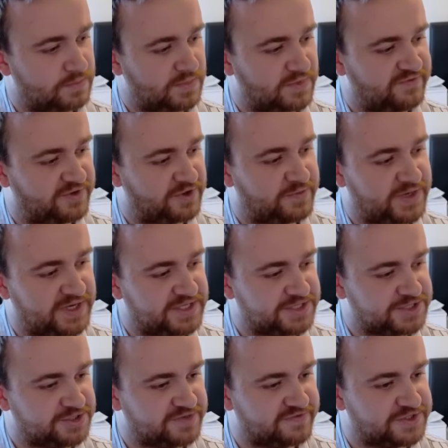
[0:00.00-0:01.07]
If I could play this
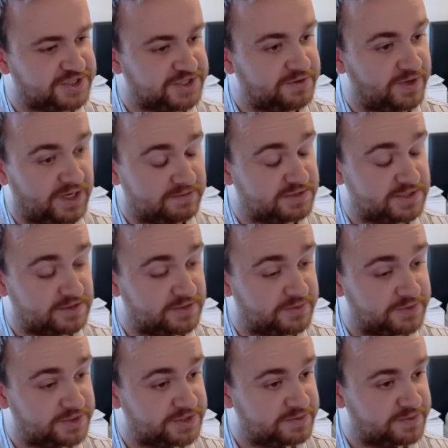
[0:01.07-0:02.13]
Uta for 2, I absolutely
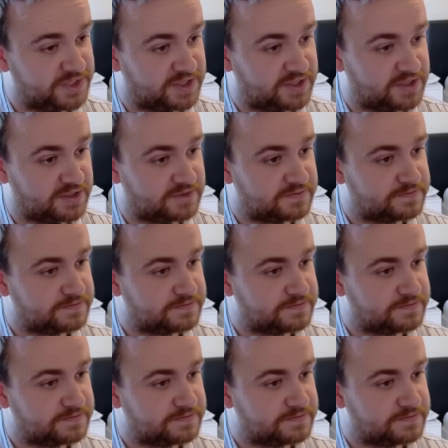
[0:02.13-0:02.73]
would, but I can't.